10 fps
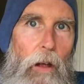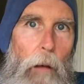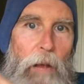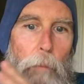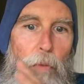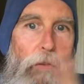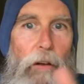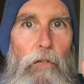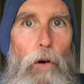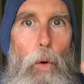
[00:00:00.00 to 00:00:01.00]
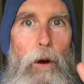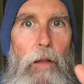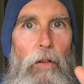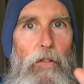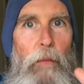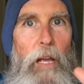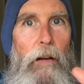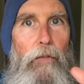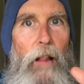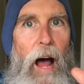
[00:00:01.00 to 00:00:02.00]
i'm not moving forward at the
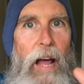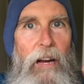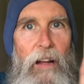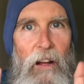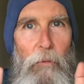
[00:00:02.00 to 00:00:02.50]
speed of light